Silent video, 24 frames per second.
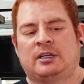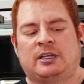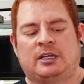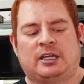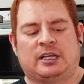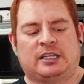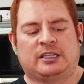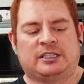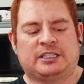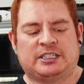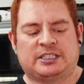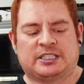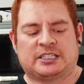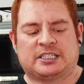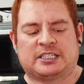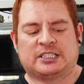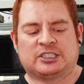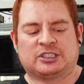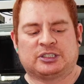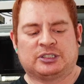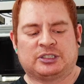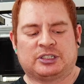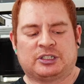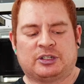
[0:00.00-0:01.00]
and these
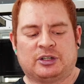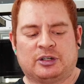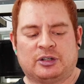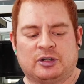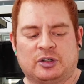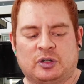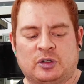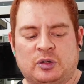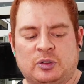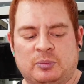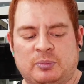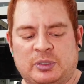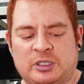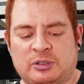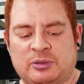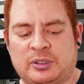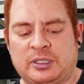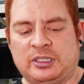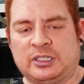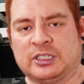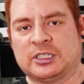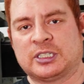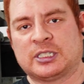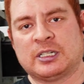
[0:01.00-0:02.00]
essentially go
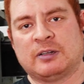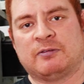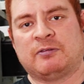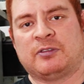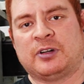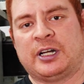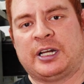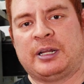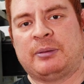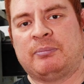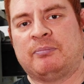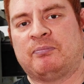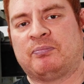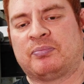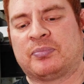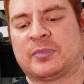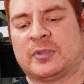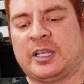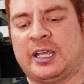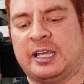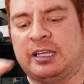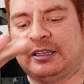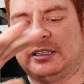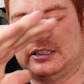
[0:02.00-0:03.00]
between your subframe
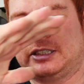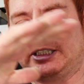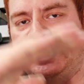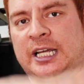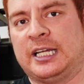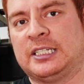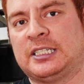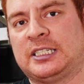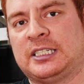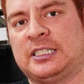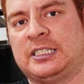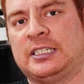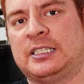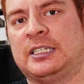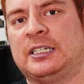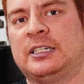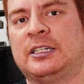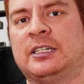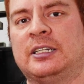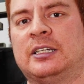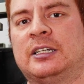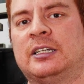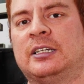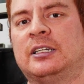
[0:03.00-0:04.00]
and the chassis
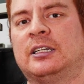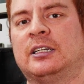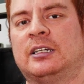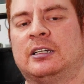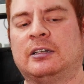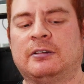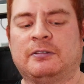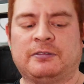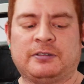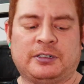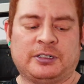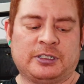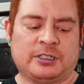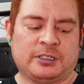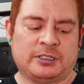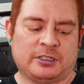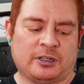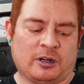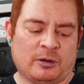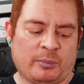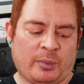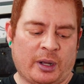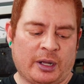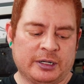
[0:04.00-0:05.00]
of your
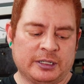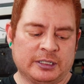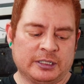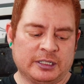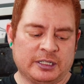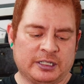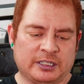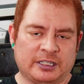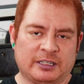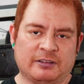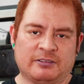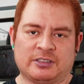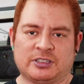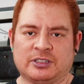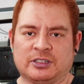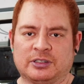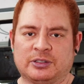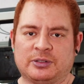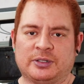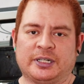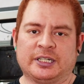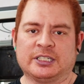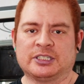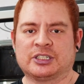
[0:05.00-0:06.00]
Armada and gives you a
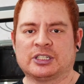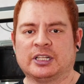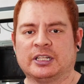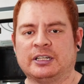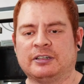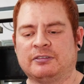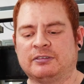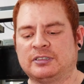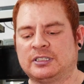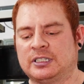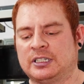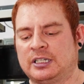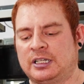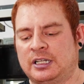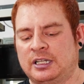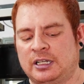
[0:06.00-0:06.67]
3-inch lift.